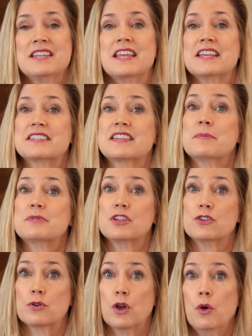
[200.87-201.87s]
Take steps
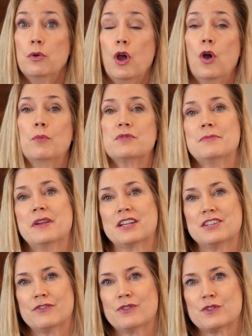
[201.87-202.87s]
in your own home to make
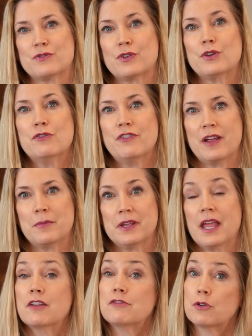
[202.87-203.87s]
a difference for your
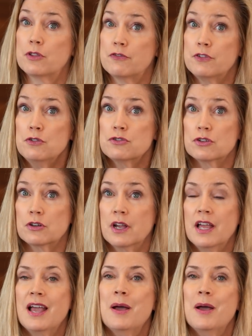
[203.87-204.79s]
family and for the future